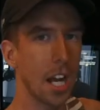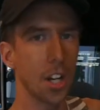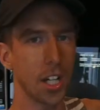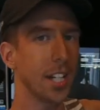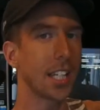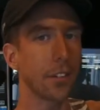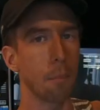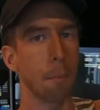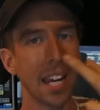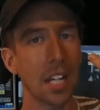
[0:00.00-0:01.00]
She's
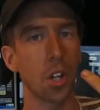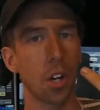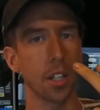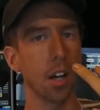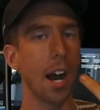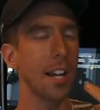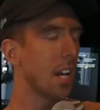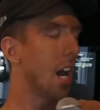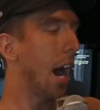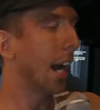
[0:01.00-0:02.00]
given me dirty eyes.
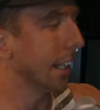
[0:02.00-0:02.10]
I